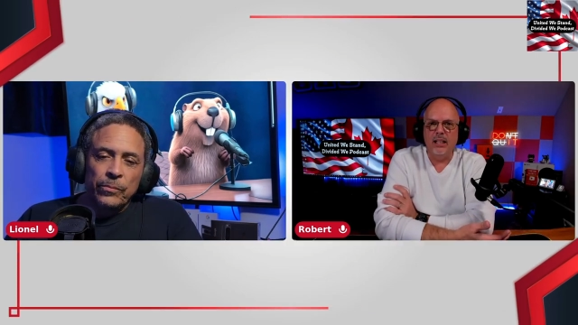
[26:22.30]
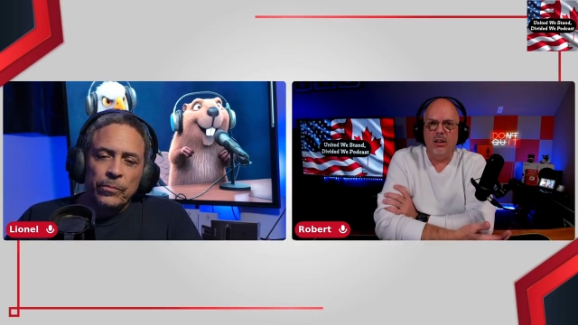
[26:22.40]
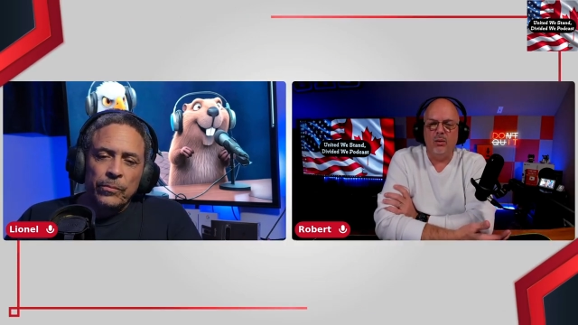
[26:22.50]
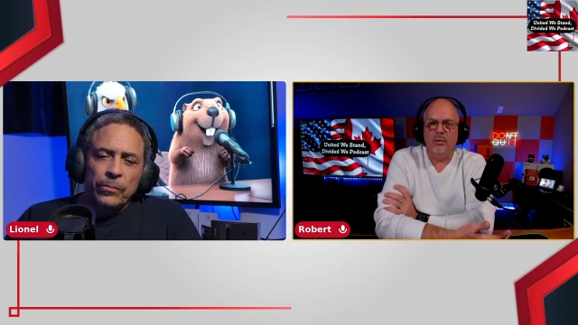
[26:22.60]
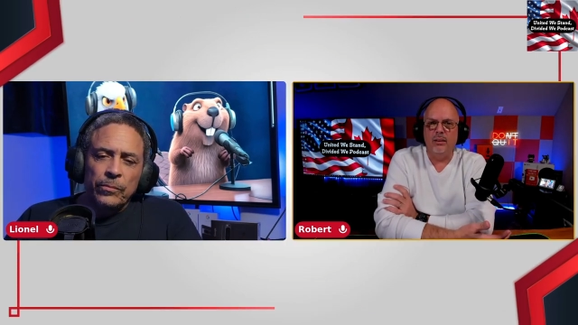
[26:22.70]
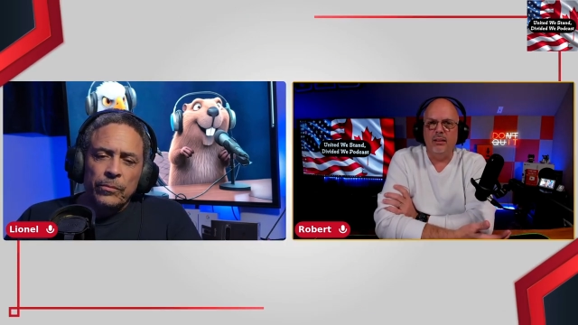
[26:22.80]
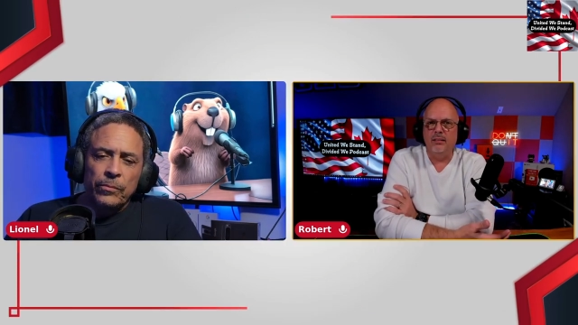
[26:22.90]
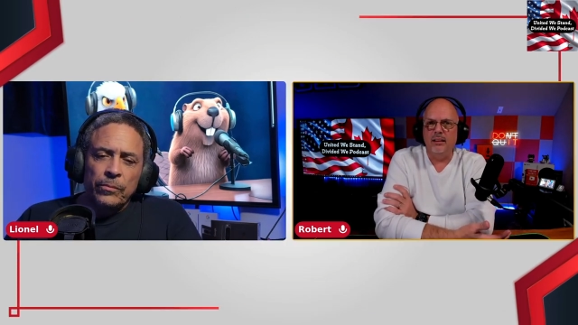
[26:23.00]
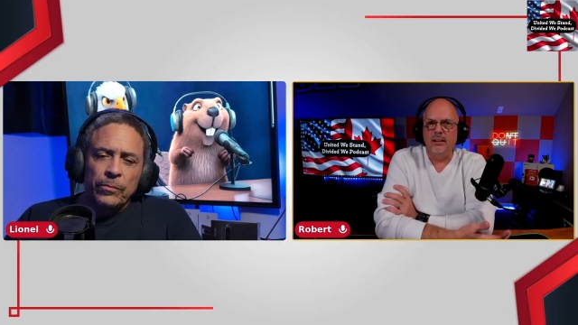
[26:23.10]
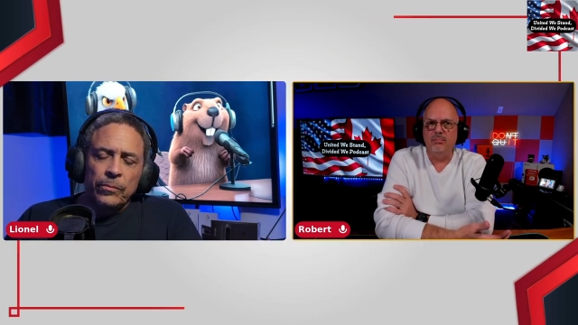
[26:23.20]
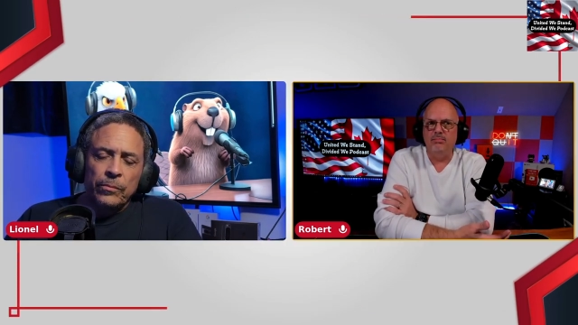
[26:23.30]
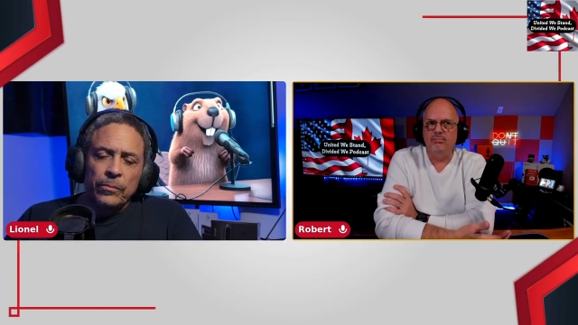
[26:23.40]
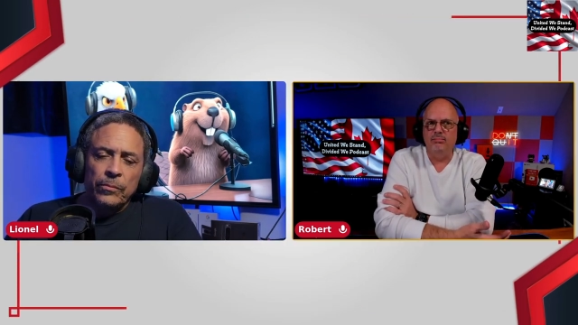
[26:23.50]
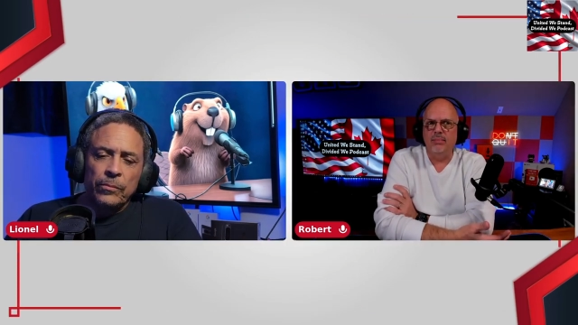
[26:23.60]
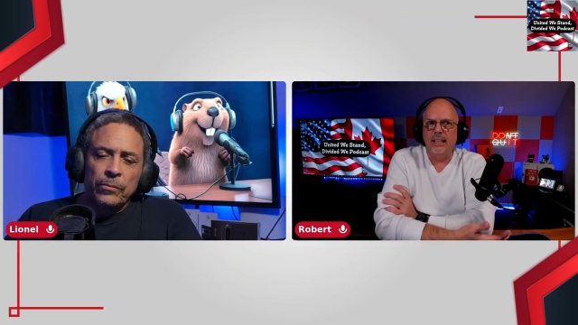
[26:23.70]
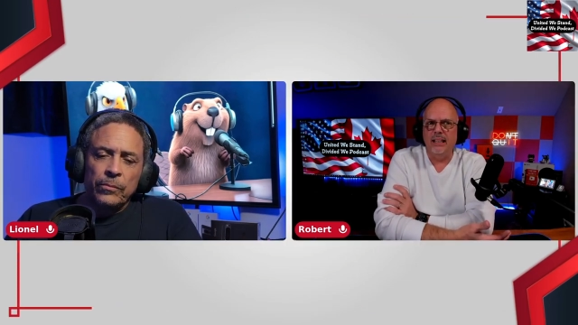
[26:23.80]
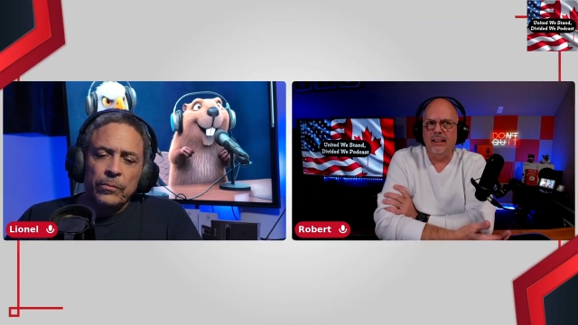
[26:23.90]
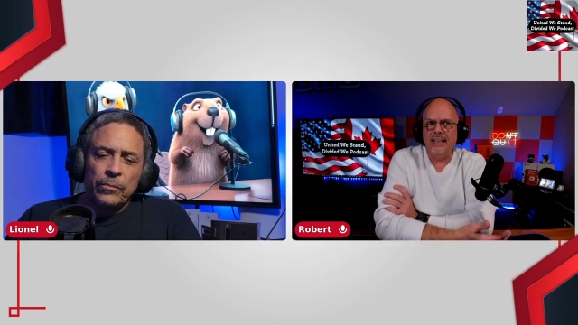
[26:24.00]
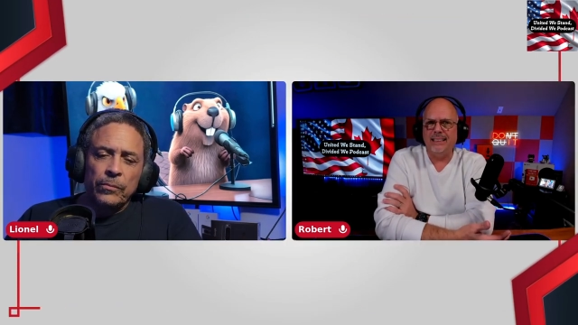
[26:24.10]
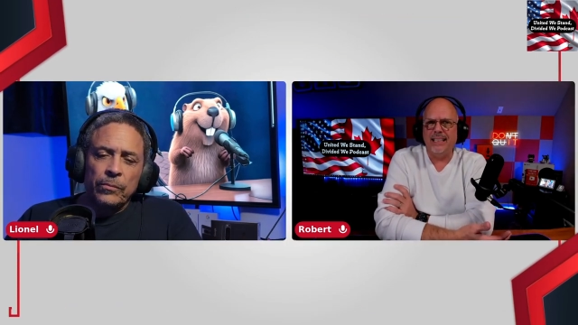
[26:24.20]
Speaker 1: you know,
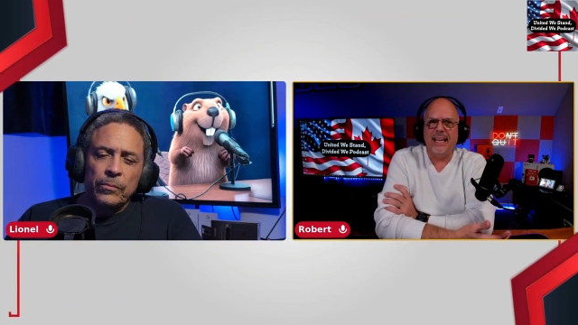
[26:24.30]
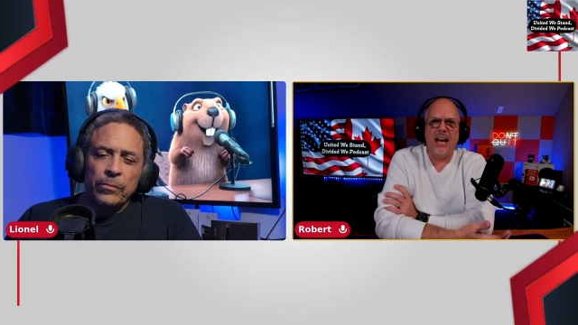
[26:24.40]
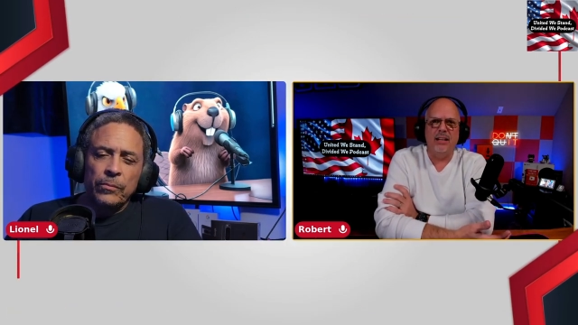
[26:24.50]
that's like